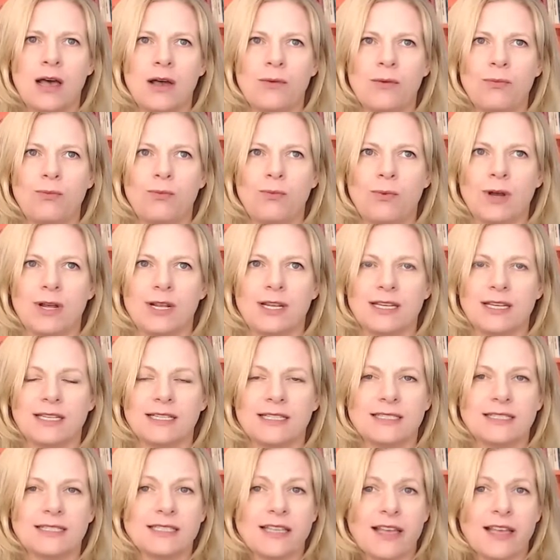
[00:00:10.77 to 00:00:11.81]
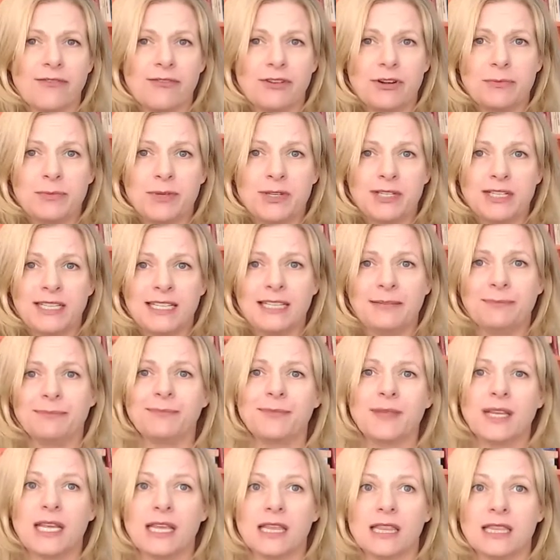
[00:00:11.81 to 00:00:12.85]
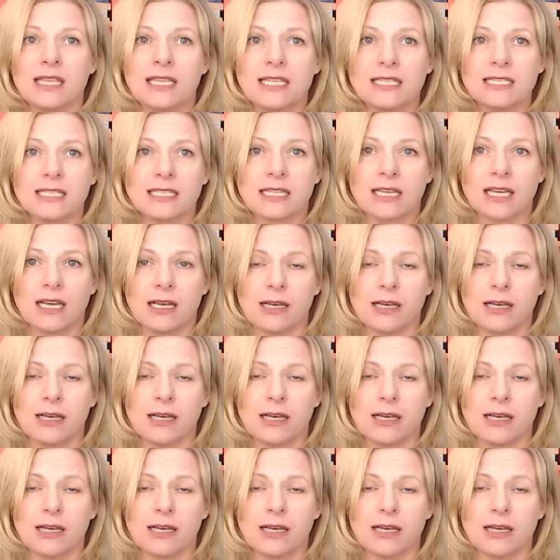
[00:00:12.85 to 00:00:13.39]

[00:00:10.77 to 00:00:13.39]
What is sovereign immunity? This